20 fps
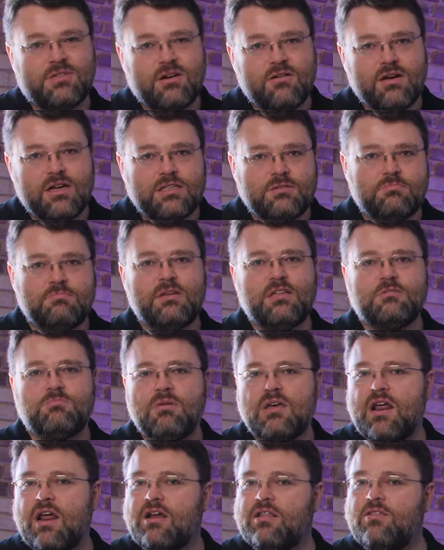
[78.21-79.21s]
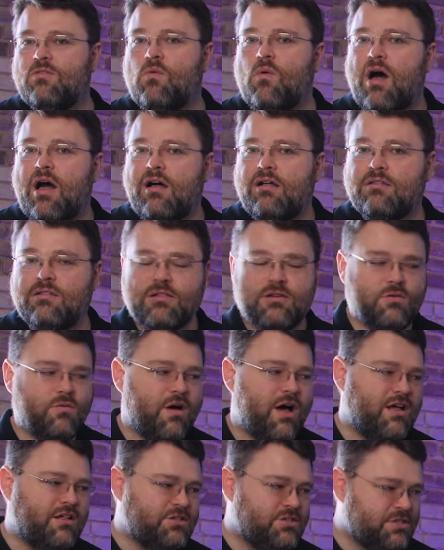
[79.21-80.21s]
So it's, it's been out in the wild a little while.